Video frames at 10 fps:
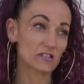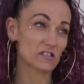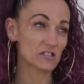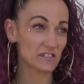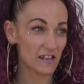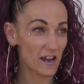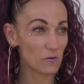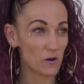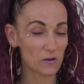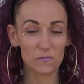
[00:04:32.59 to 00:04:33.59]
such as the guy
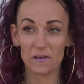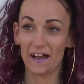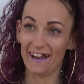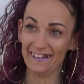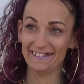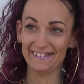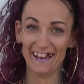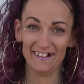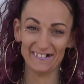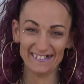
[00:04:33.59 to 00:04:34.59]
walking behind
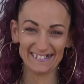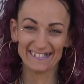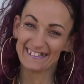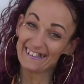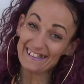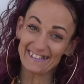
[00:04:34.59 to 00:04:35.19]
now. Yeah.